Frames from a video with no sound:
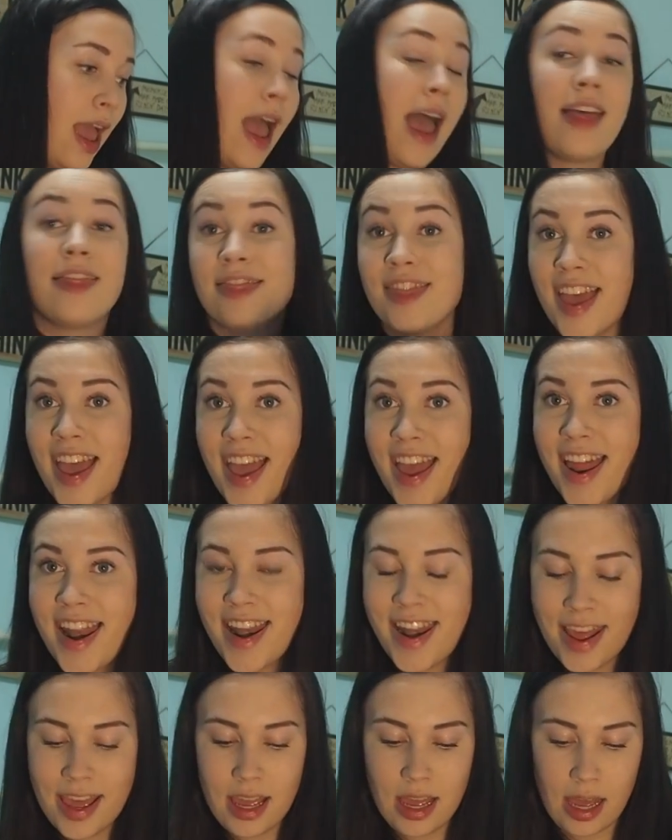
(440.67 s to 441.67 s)
And
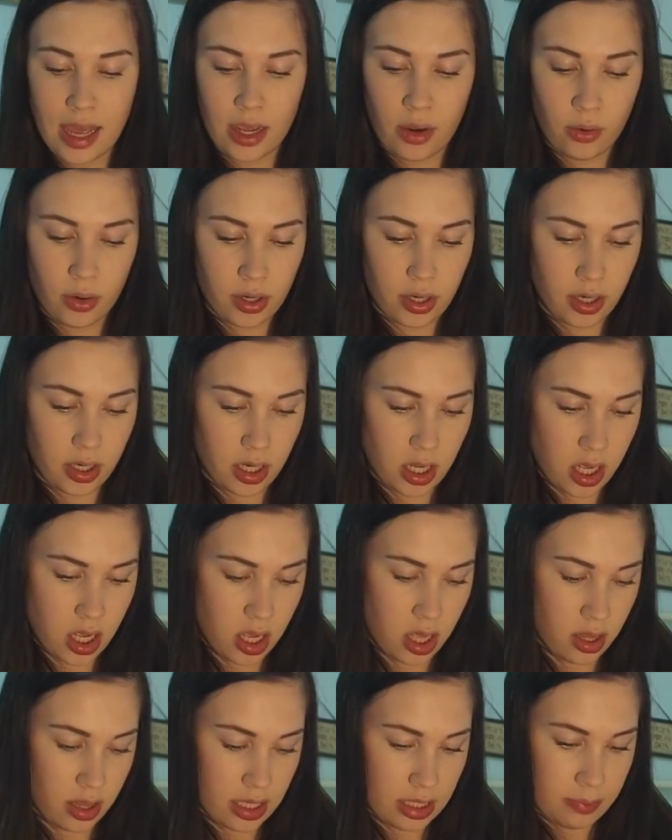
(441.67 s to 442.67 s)
then I ordered
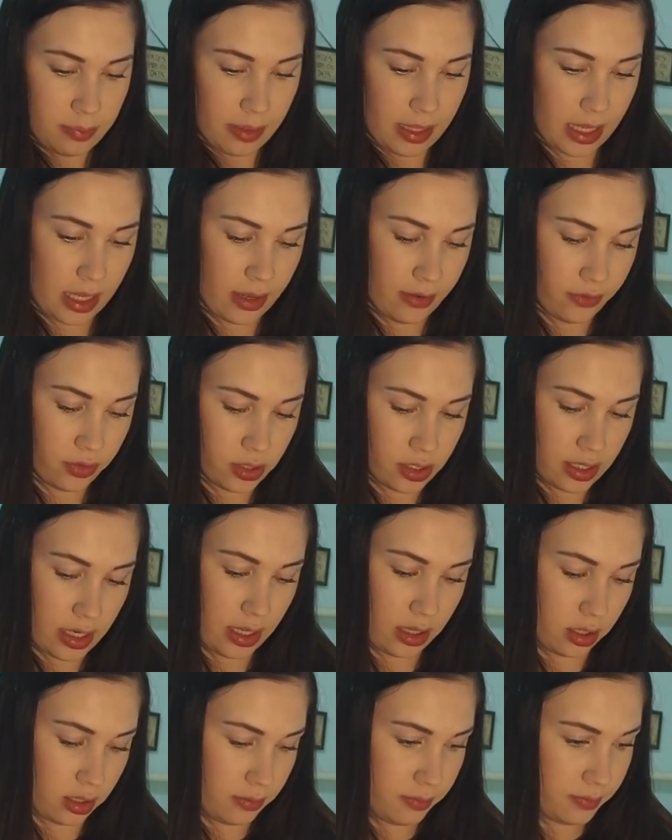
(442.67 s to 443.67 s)
this blanket for
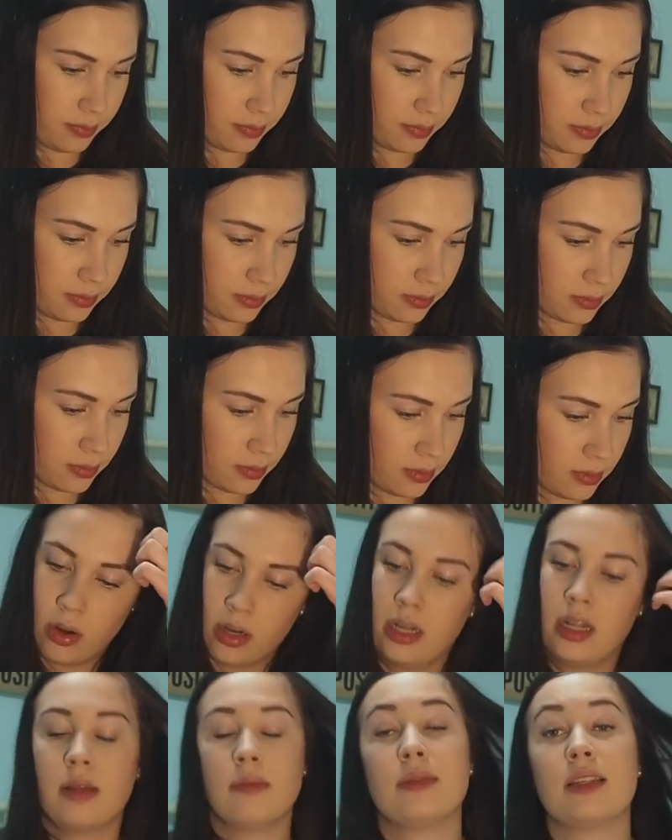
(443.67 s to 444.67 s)
Salem. I
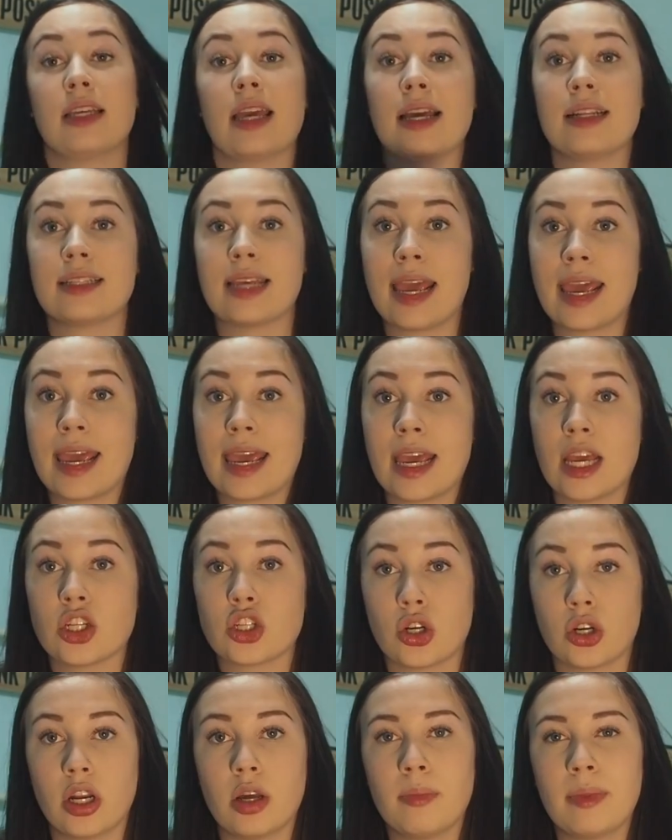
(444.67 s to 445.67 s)
wanted him to get a
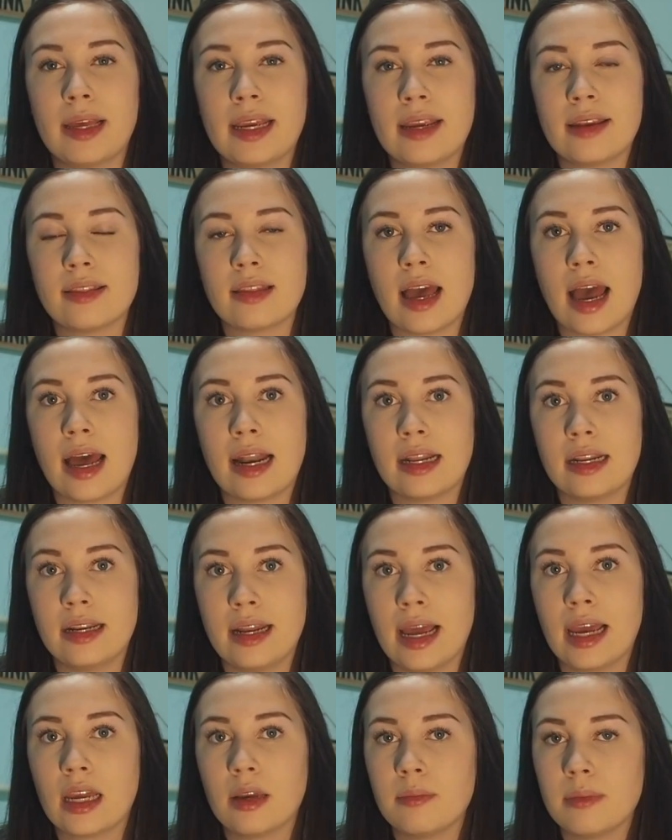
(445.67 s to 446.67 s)
turnout blanket that had a
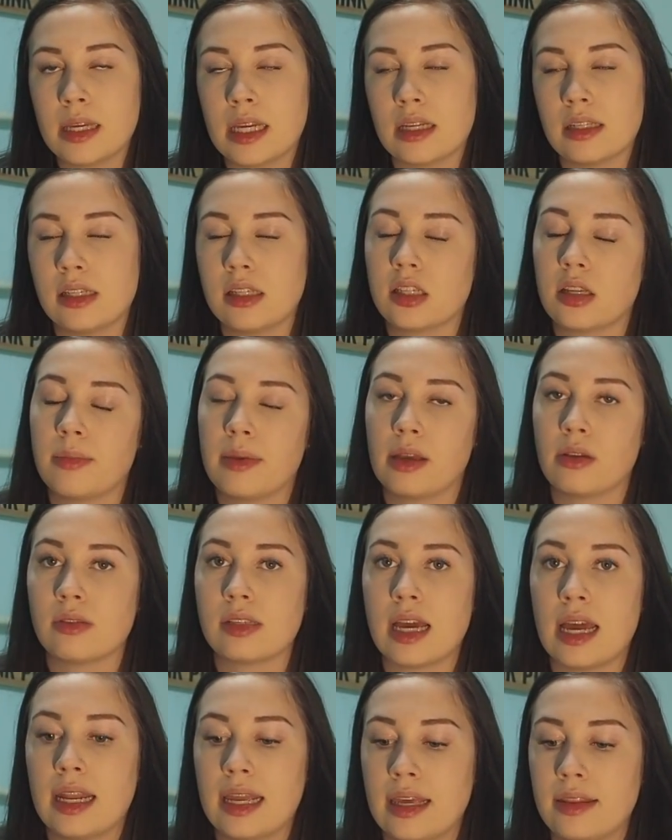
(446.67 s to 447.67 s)
neck because he's going to be
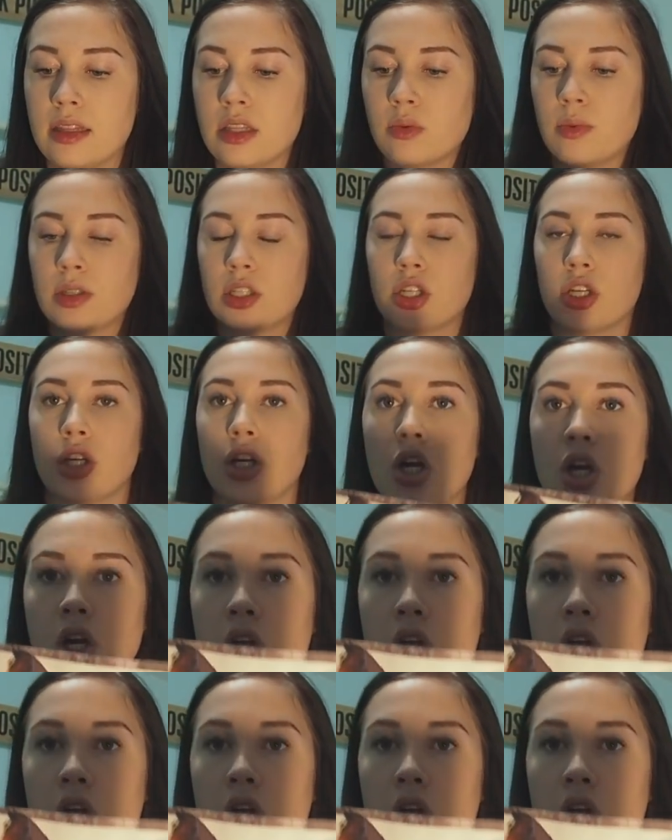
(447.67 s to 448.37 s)
outside again this winter.